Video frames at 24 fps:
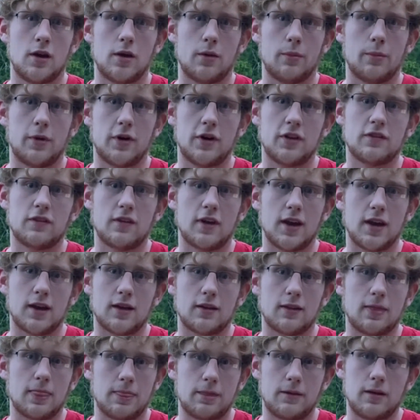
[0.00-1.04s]
but it's like
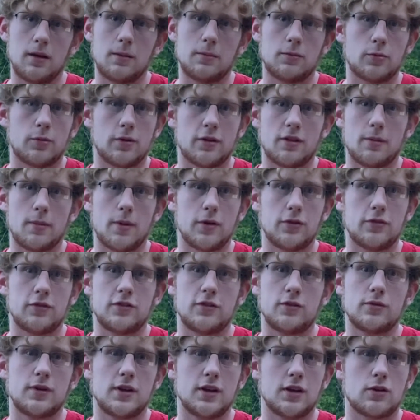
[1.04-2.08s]
deemed one of the most
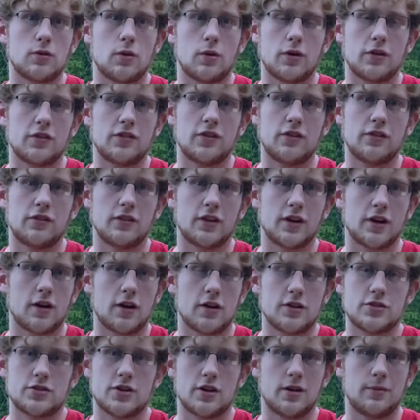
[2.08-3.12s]
unique courses in the
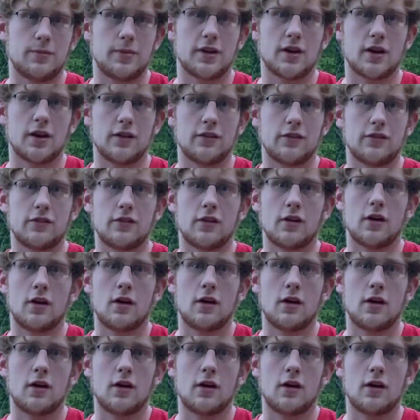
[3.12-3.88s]
country because